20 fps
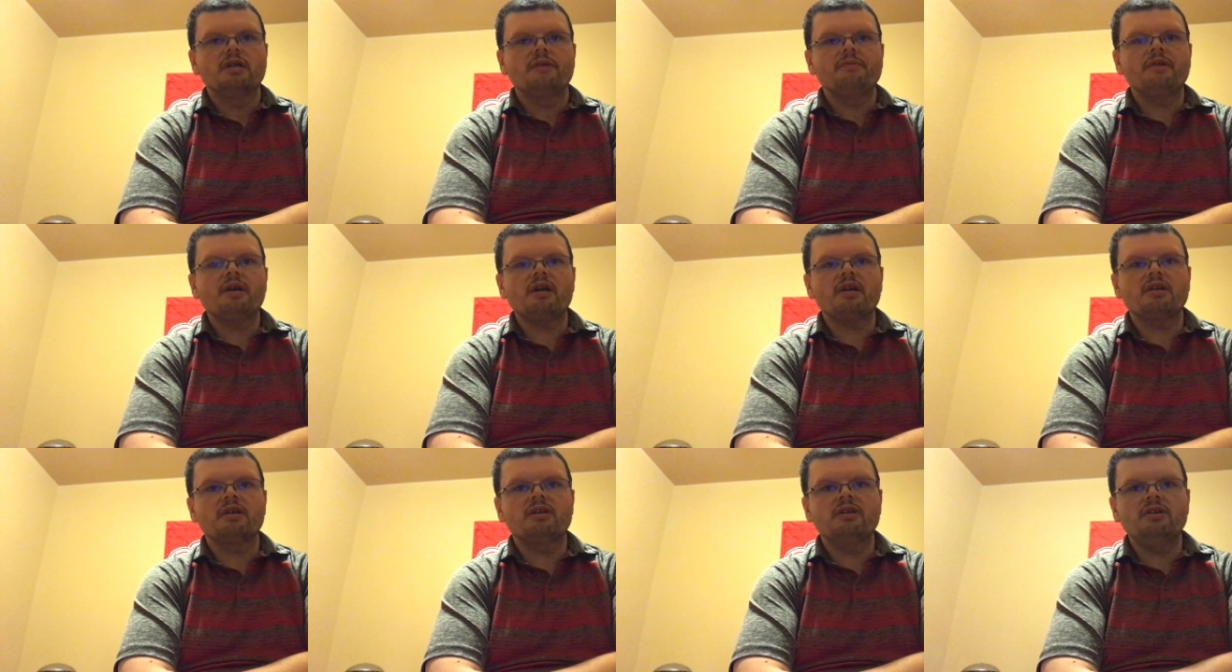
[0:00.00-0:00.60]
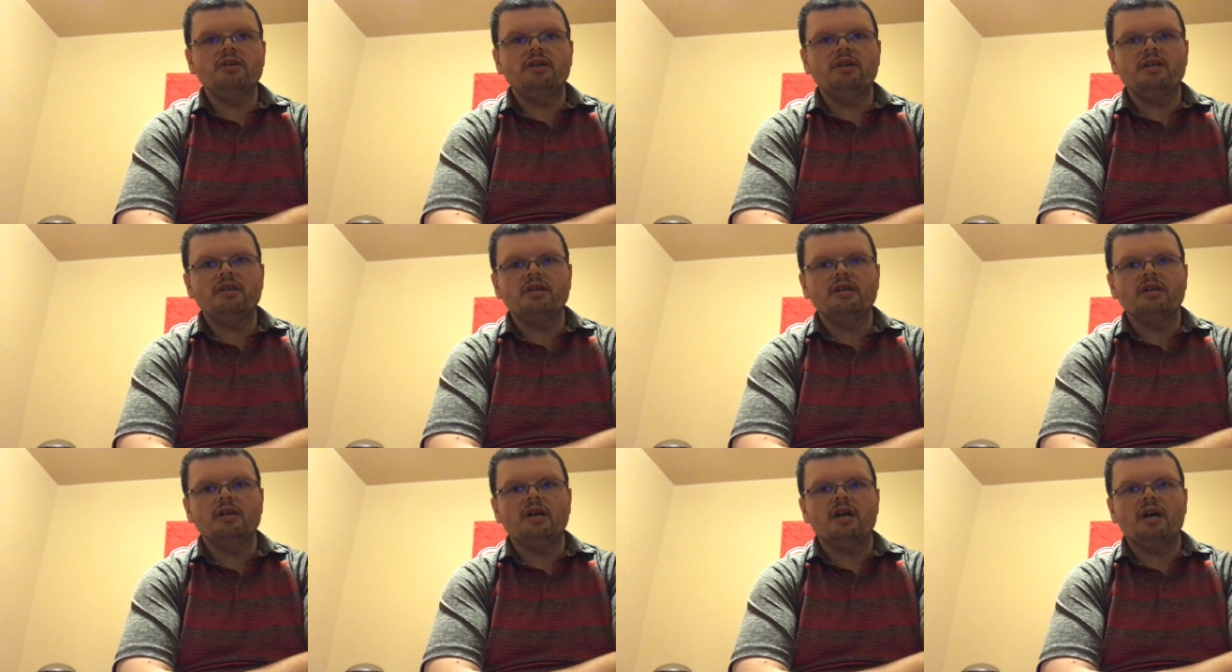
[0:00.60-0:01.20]
I'm not good
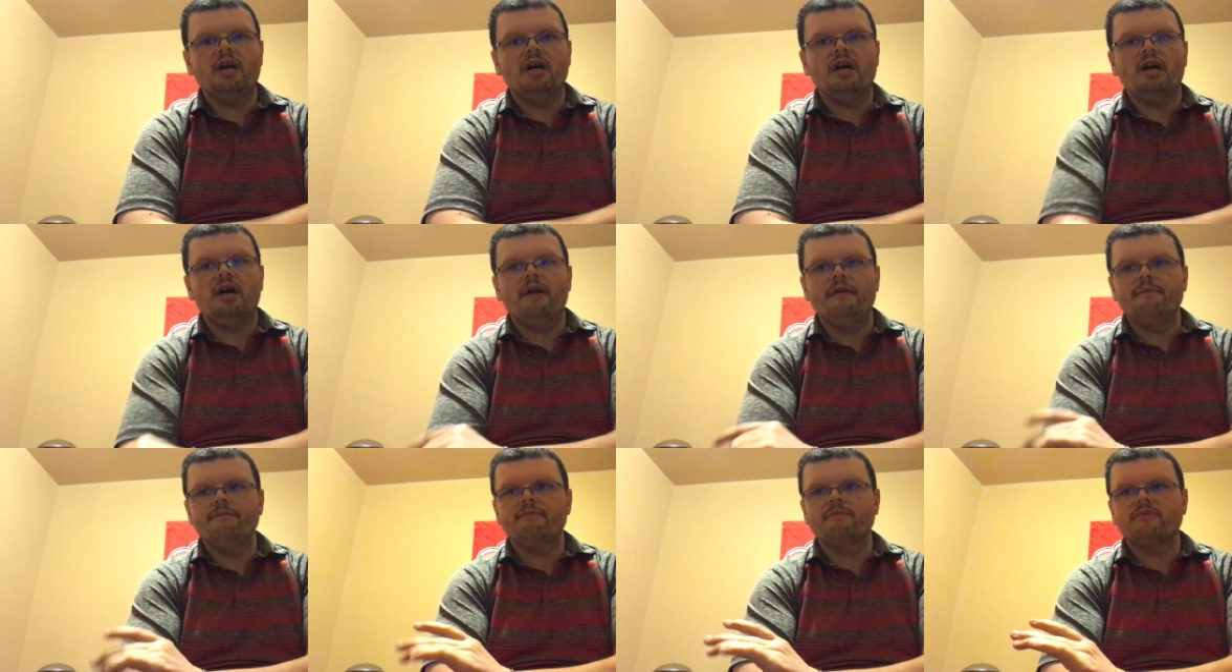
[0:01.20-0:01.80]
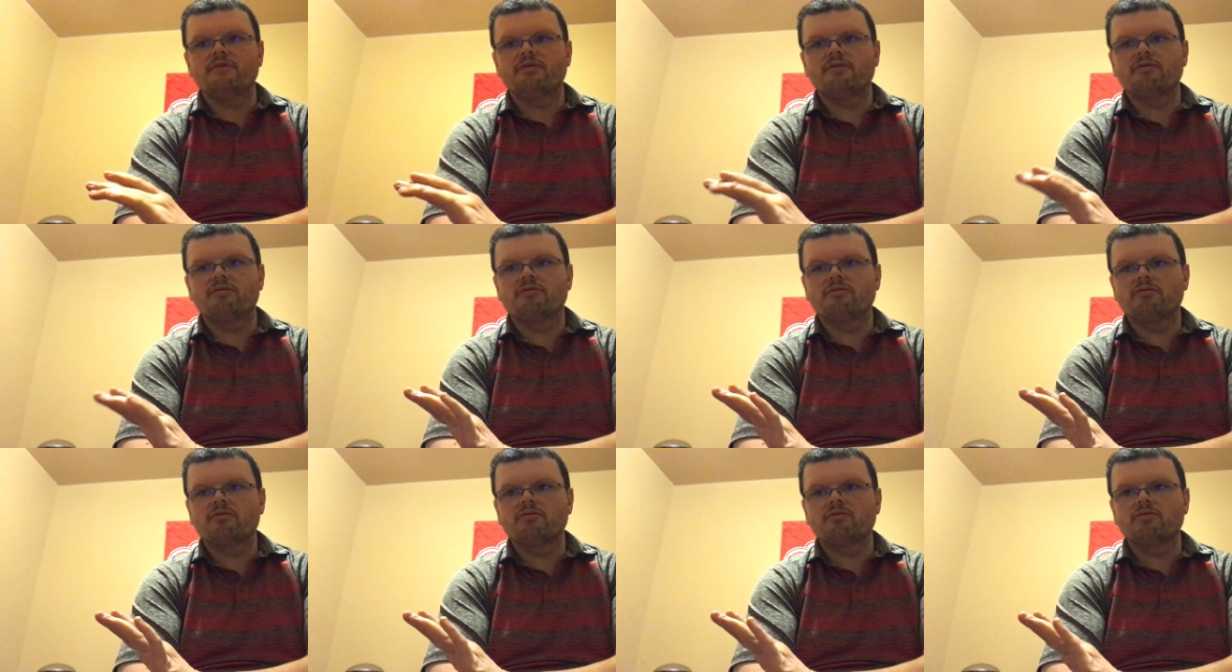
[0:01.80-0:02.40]
at
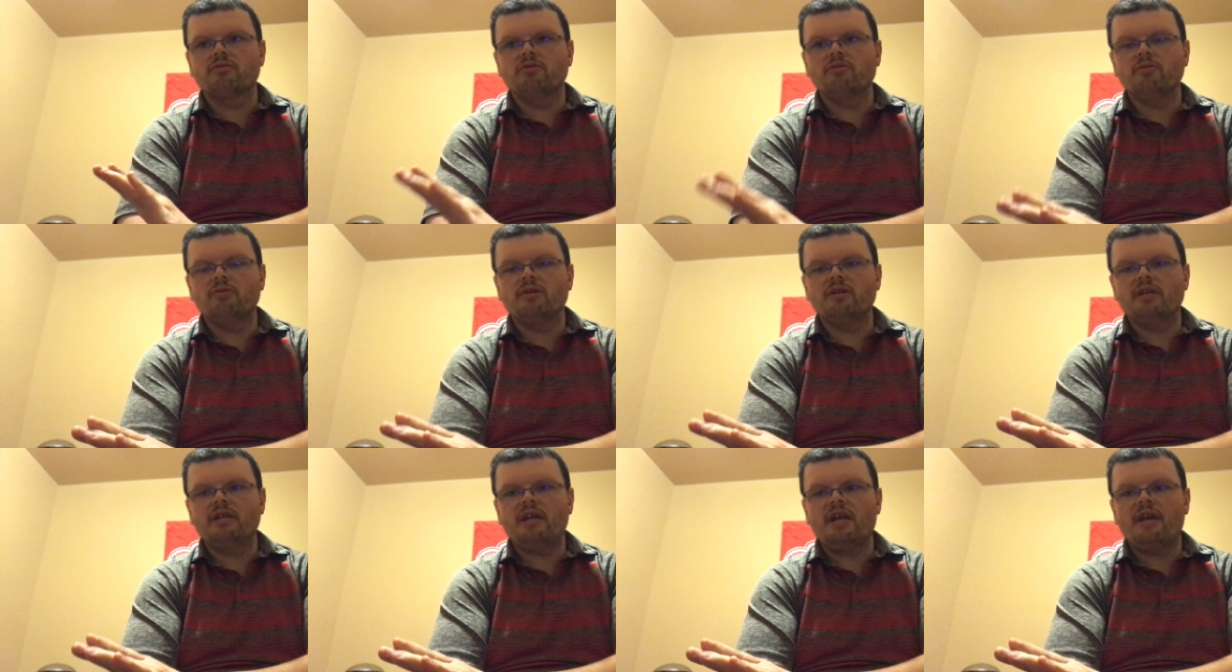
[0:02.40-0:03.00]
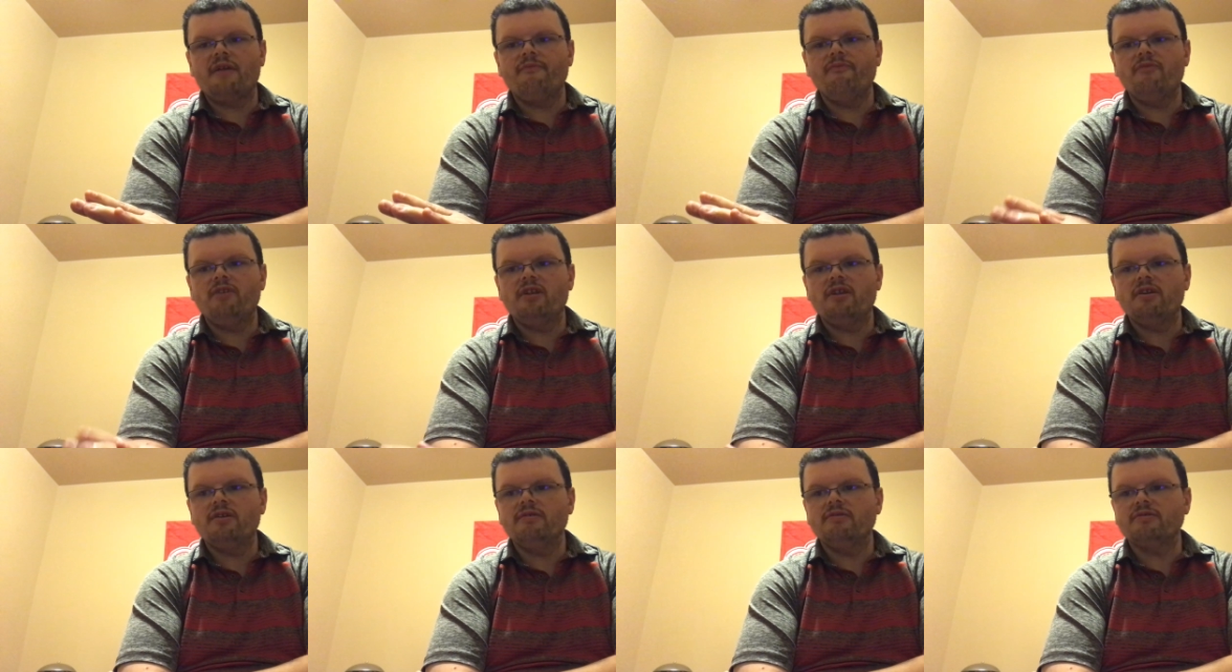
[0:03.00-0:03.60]
doing game
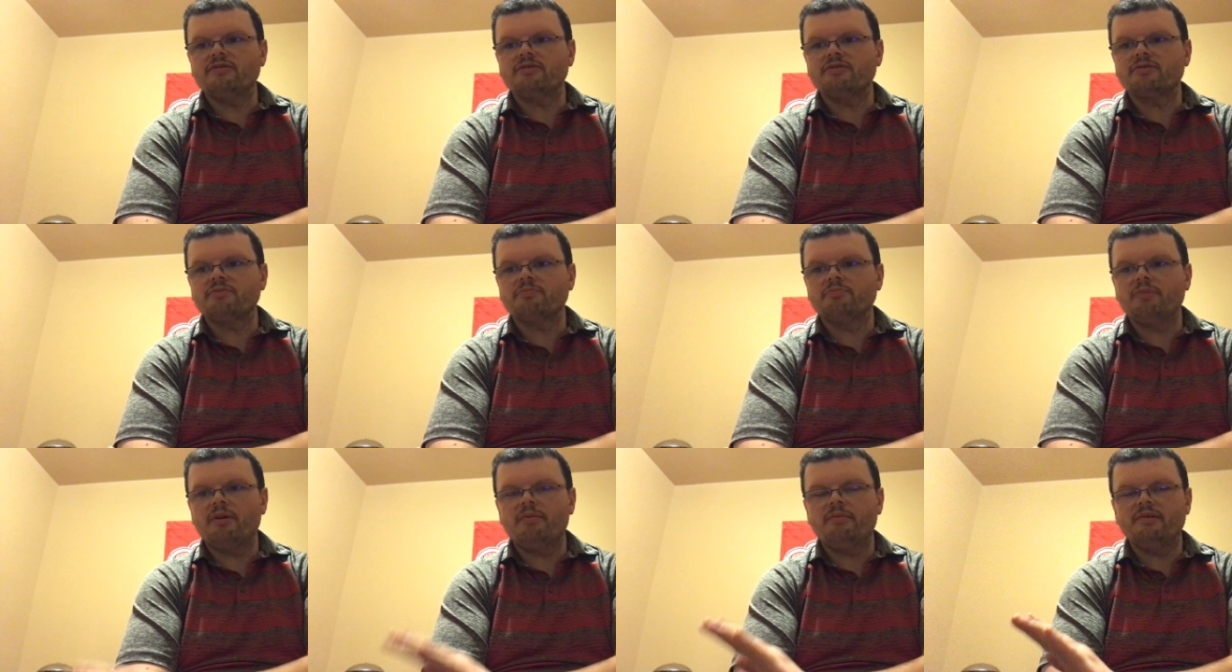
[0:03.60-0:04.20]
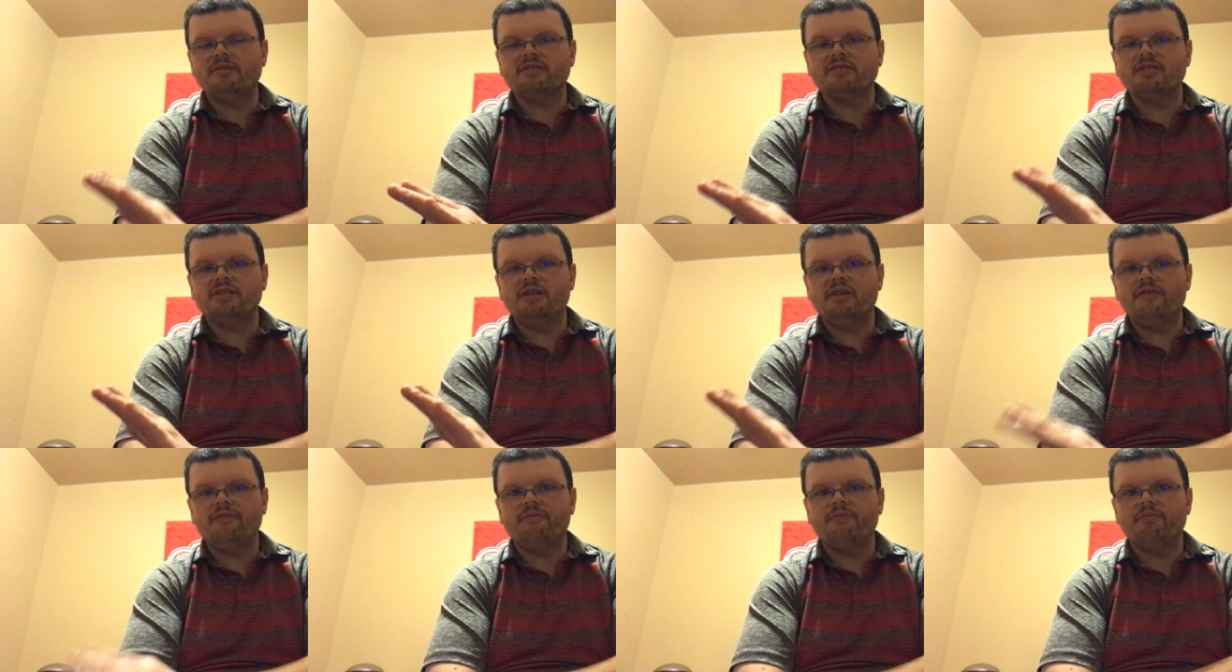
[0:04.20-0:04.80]
videos by
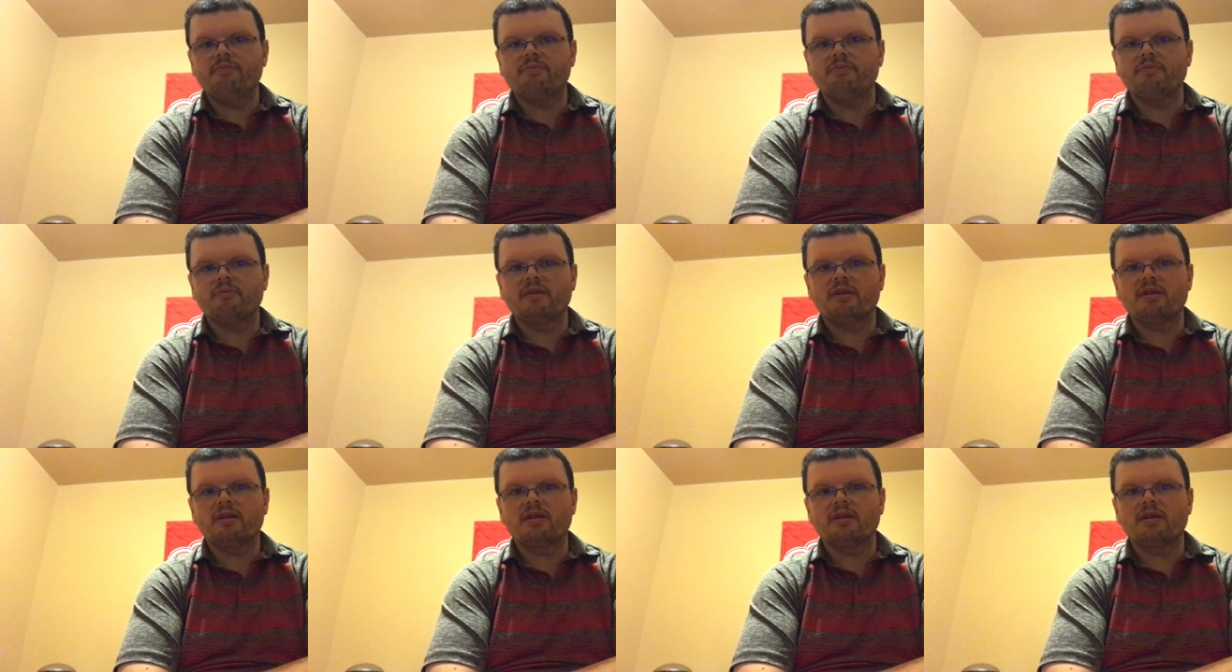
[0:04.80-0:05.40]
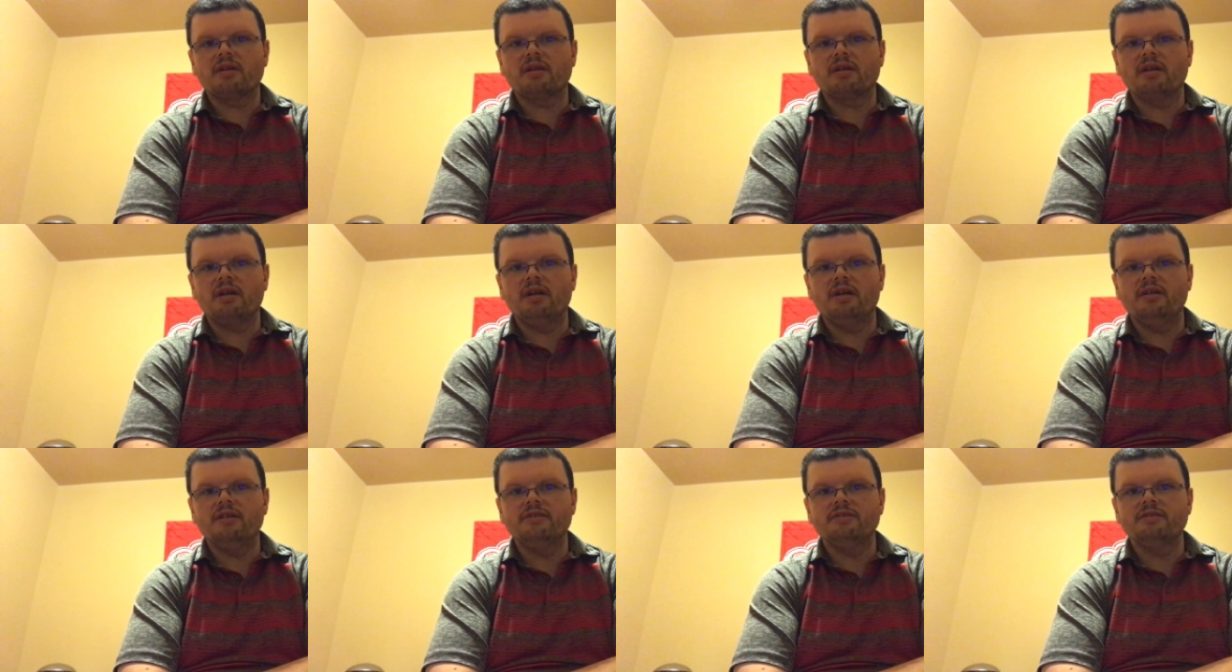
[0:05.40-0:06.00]
myself,
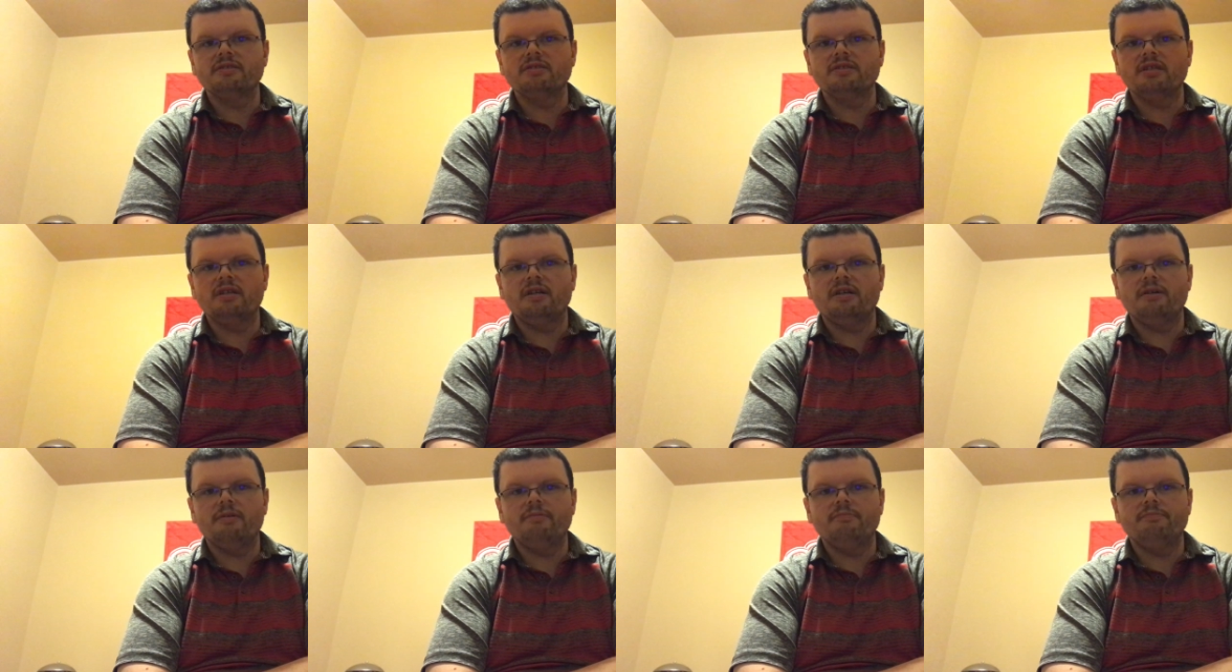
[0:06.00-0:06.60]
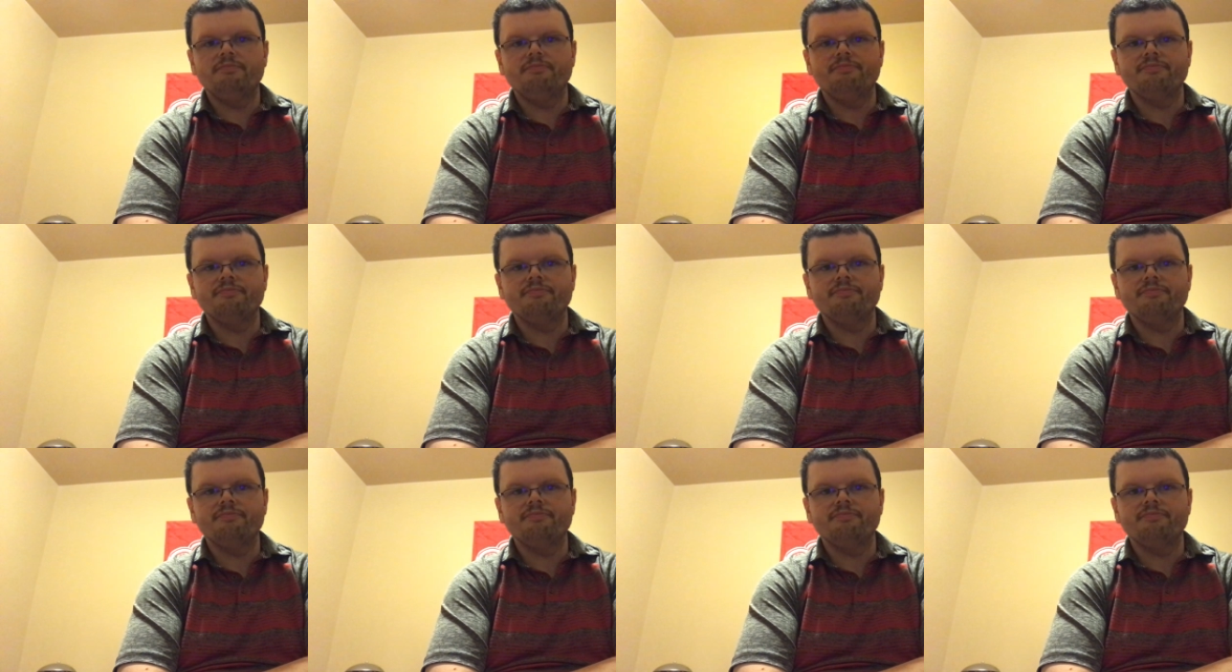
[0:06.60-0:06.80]
cause um,